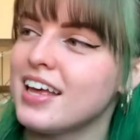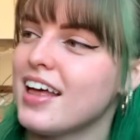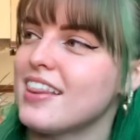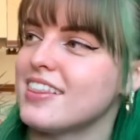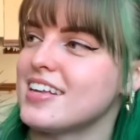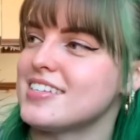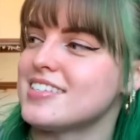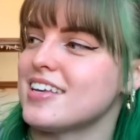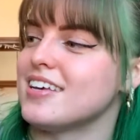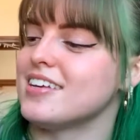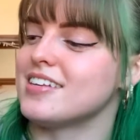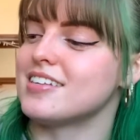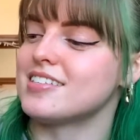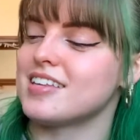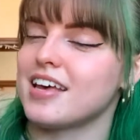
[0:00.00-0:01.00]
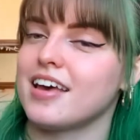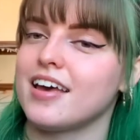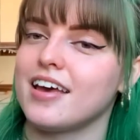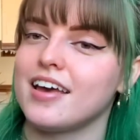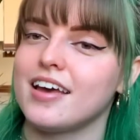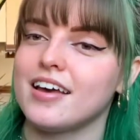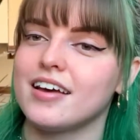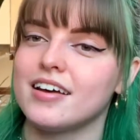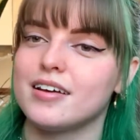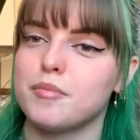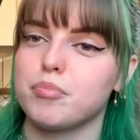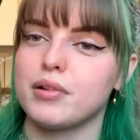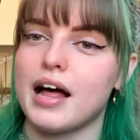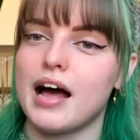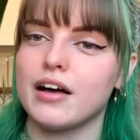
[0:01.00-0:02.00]
This is a
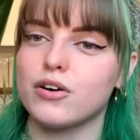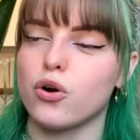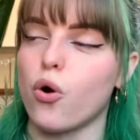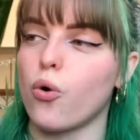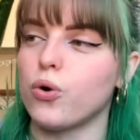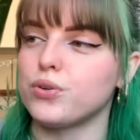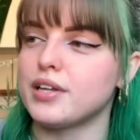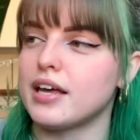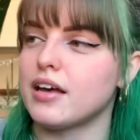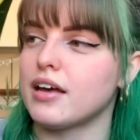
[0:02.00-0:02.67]
black gold